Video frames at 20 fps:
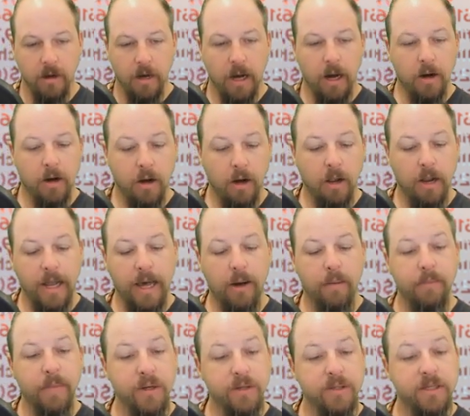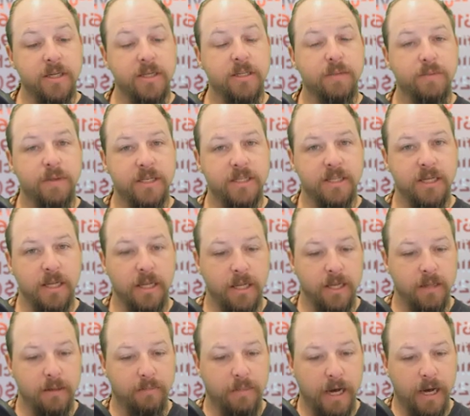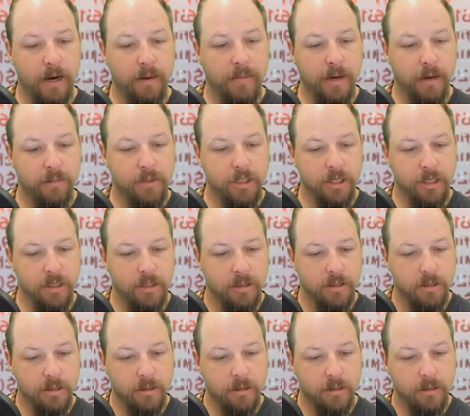I'll call out most explicitly the bottom option.